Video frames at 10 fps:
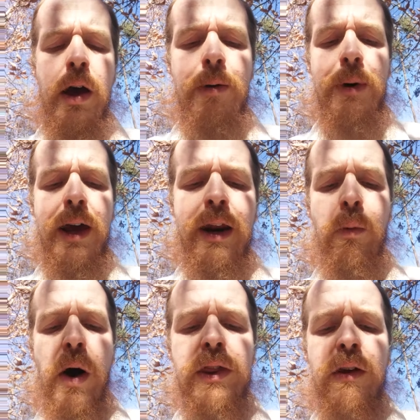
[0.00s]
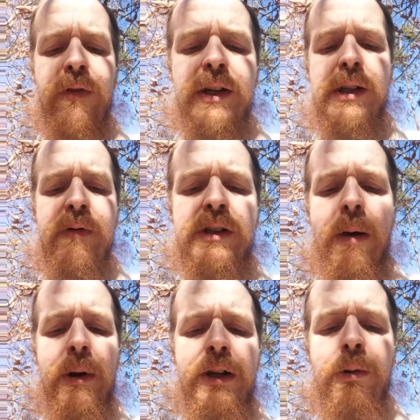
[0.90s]
beginning with the Feast of
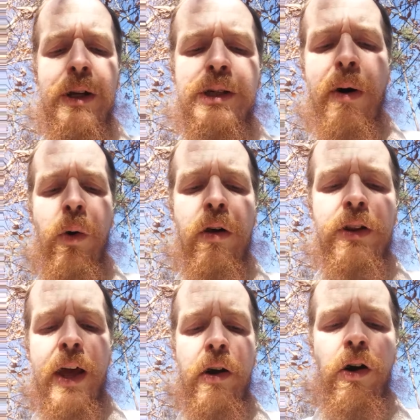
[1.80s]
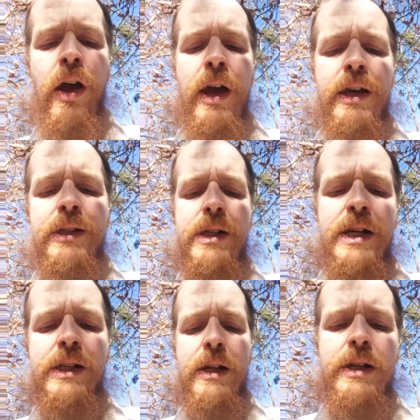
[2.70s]
Assembly to be spoken of later, is
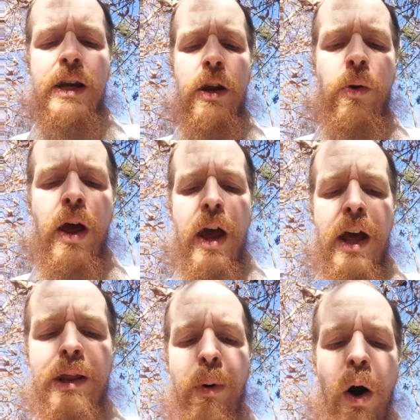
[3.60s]
discontinued, and the prayer